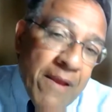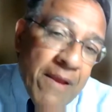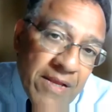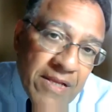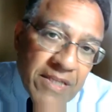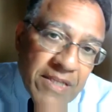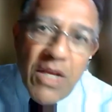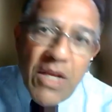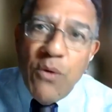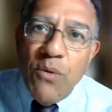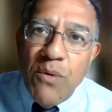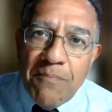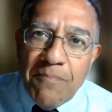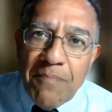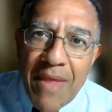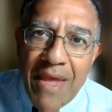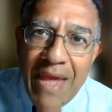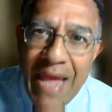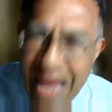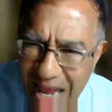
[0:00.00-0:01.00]
So,
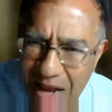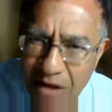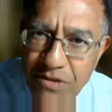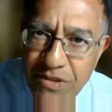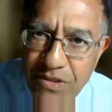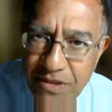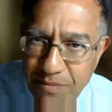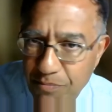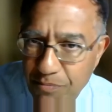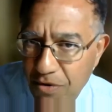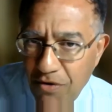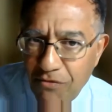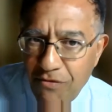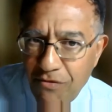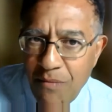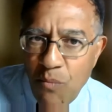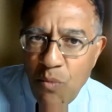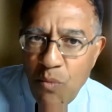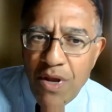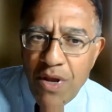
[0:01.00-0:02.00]
how does the
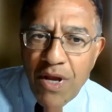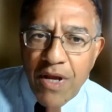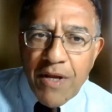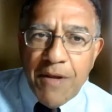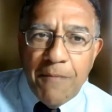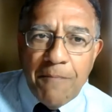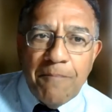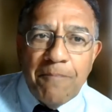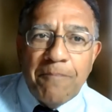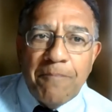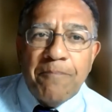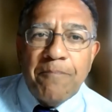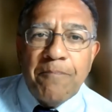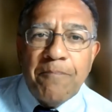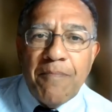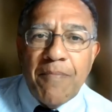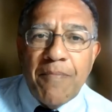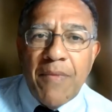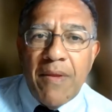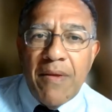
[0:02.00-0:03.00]
program work?
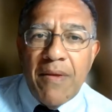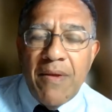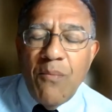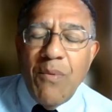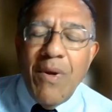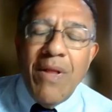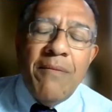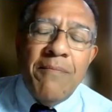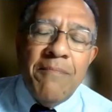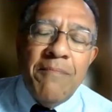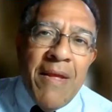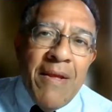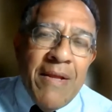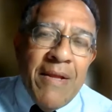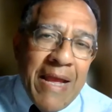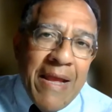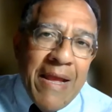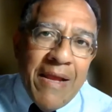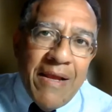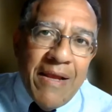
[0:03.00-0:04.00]
Well,
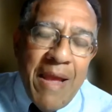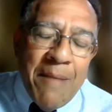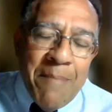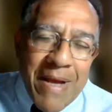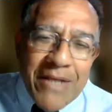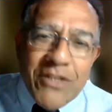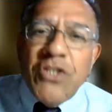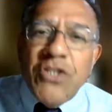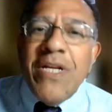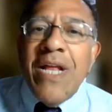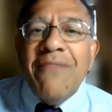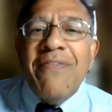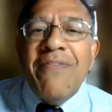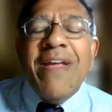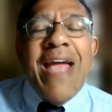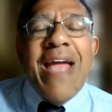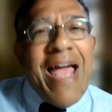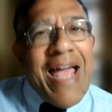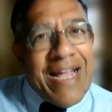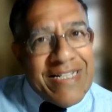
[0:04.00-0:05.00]
imagine having
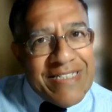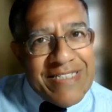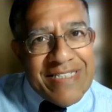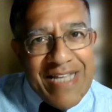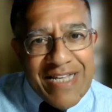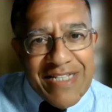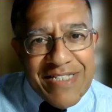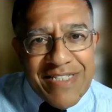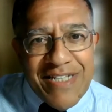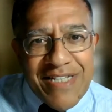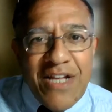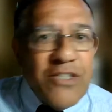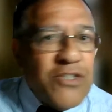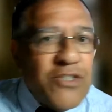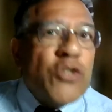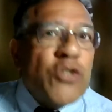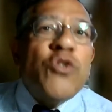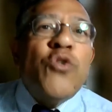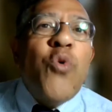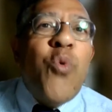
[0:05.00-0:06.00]
access
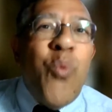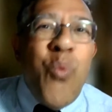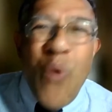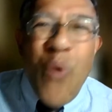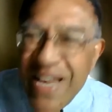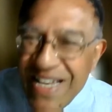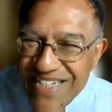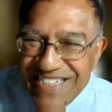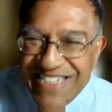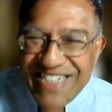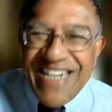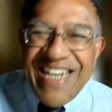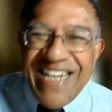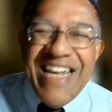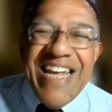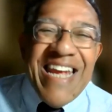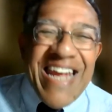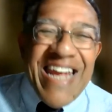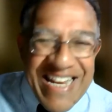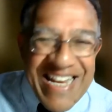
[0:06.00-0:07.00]
to 20
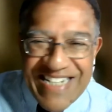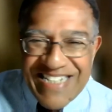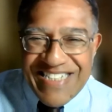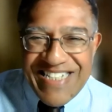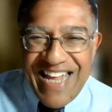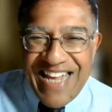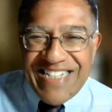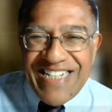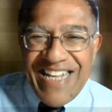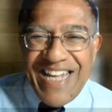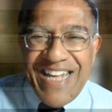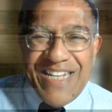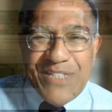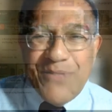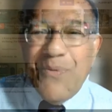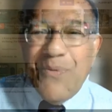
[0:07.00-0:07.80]
inset days